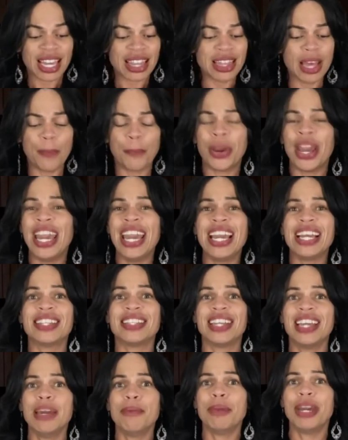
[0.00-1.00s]
The
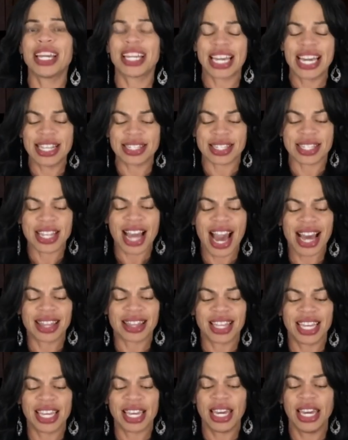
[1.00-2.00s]
pandemic is
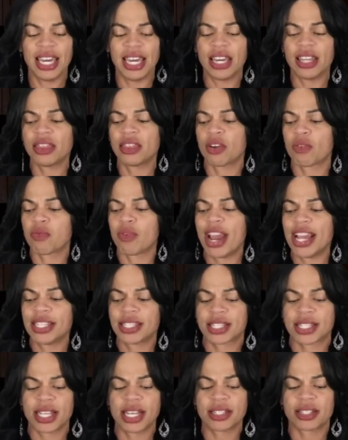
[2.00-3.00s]
not the end. The
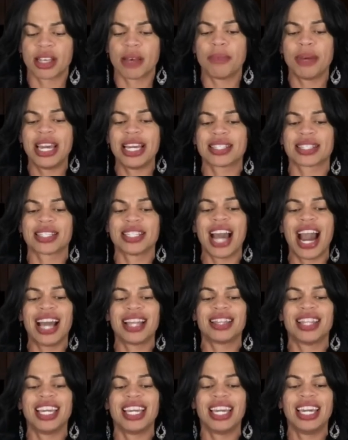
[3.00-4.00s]
racism is
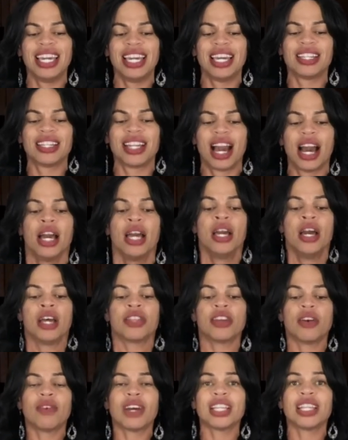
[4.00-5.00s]
not the end.
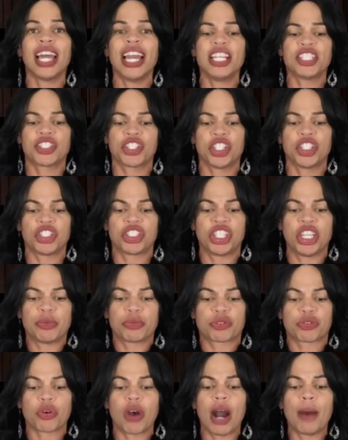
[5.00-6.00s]
The
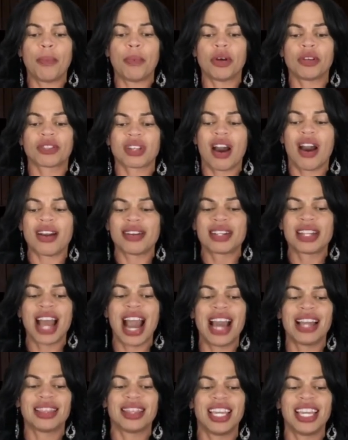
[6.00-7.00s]
relationship troubles are
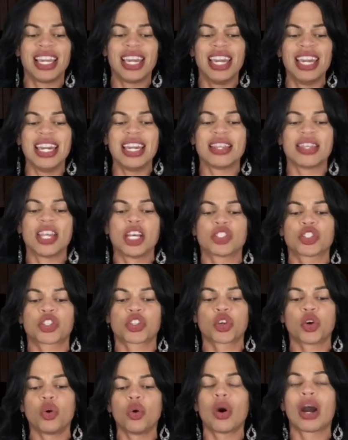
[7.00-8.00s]
not the end. The
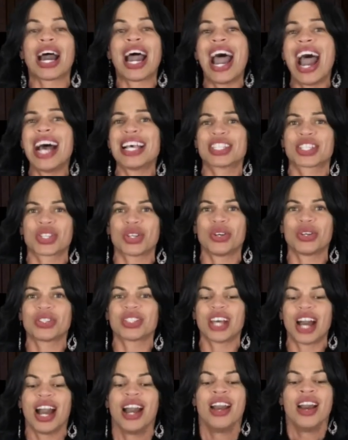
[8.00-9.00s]
school
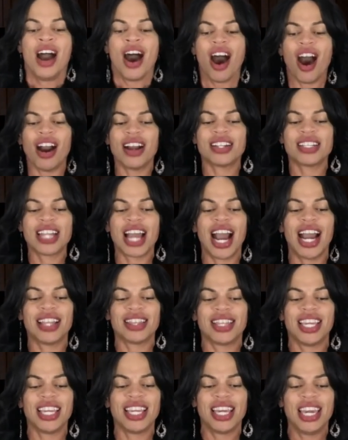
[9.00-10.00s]
hassles uh, are
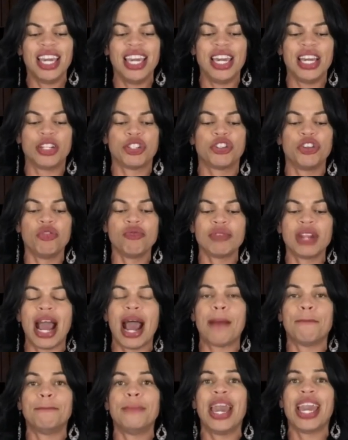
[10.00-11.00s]
not the end. Do
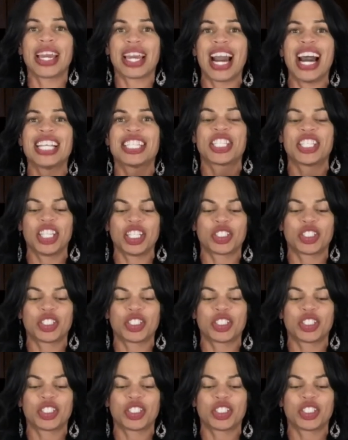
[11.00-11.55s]
not make a,